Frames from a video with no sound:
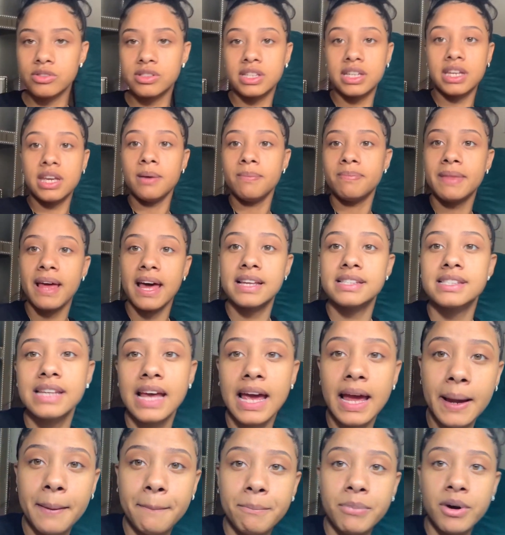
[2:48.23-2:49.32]
Keep that
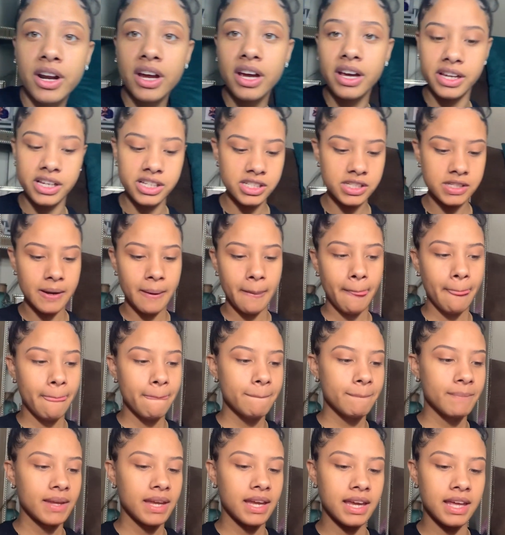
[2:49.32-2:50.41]
same brush,
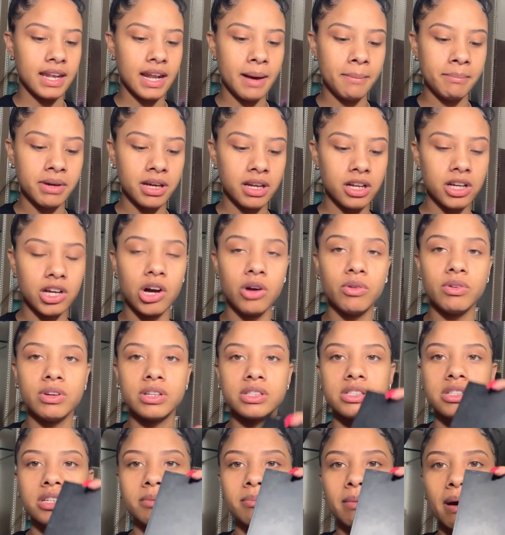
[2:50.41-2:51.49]
and I'm gonna go
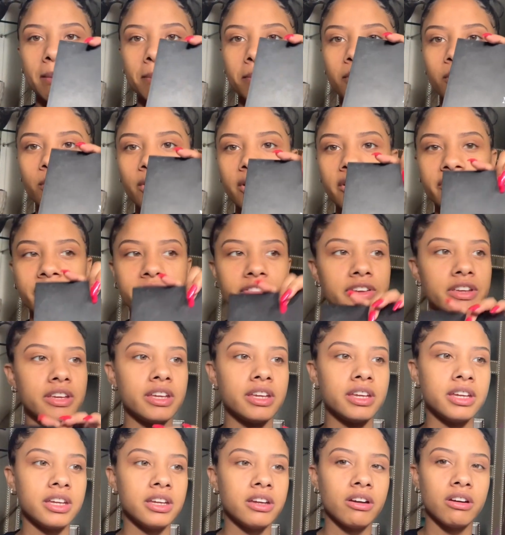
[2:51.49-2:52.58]
into my
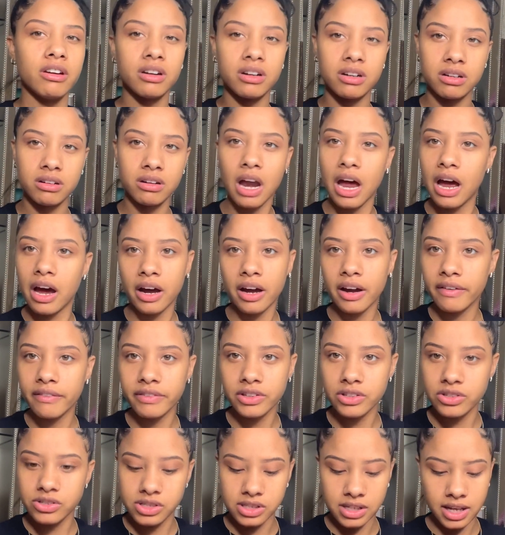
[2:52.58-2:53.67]
Morphe, or however
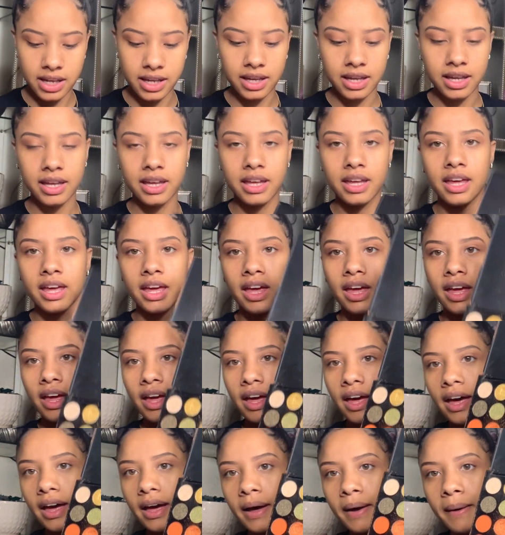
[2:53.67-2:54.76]
you say it,
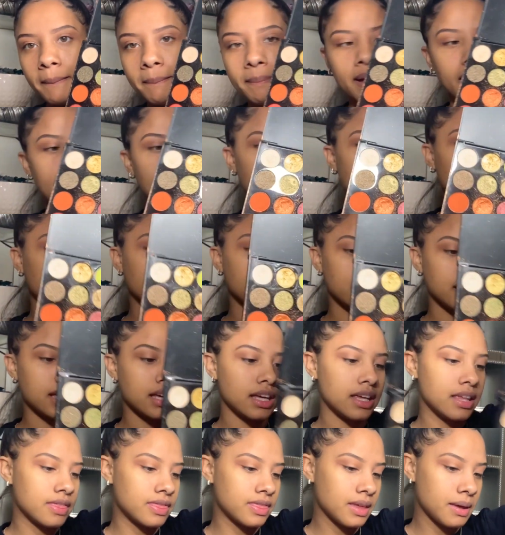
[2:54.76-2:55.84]

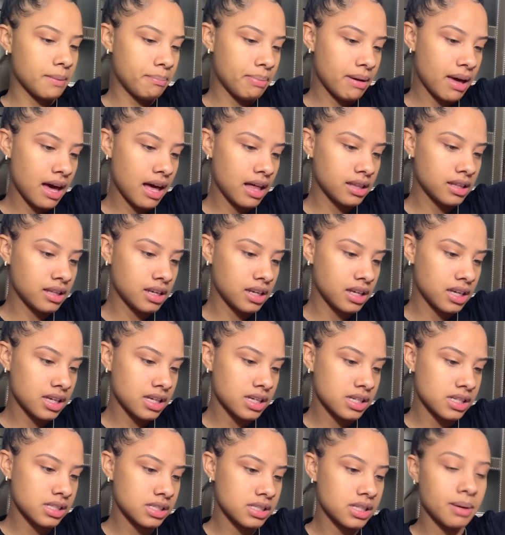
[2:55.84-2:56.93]
palette. The palette
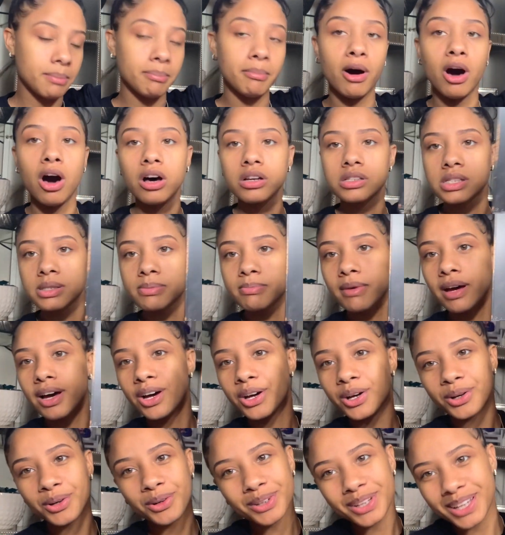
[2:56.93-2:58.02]
is the Boss
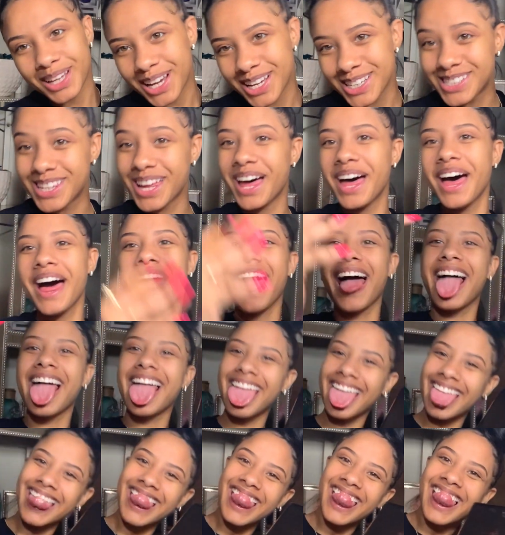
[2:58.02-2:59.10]
Mode, cause
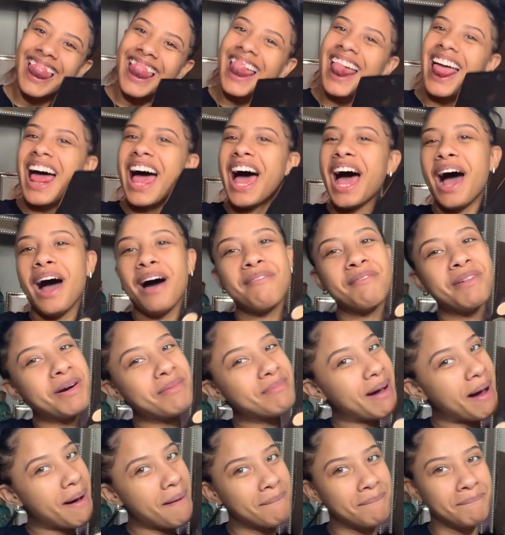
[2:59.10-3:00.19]
I'm on
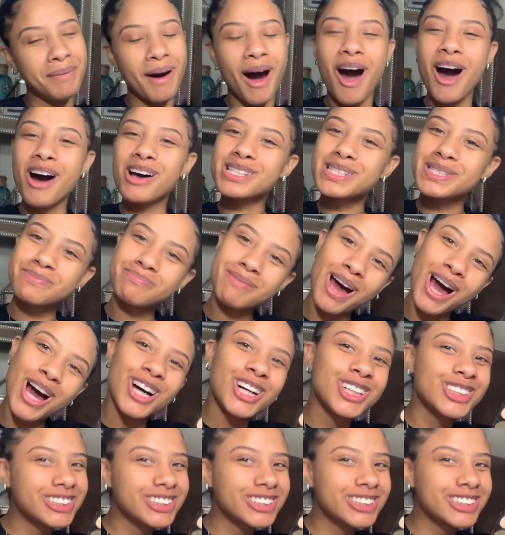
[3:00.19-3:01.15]
my Boss Mode